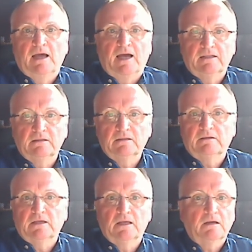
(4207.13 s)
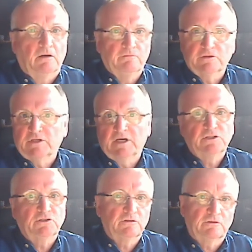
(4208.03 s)
and the
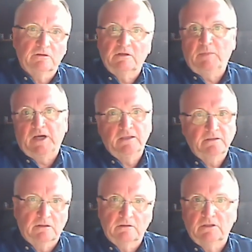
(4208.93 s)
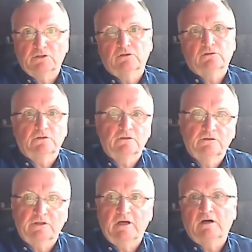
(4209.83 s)
conversations, the debates, the
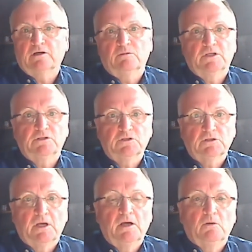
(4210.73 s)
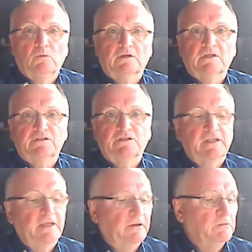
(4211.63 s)
discussions, the arguments will
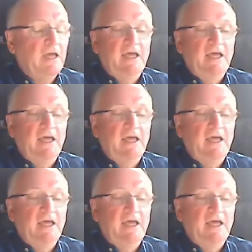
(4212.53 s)
continue.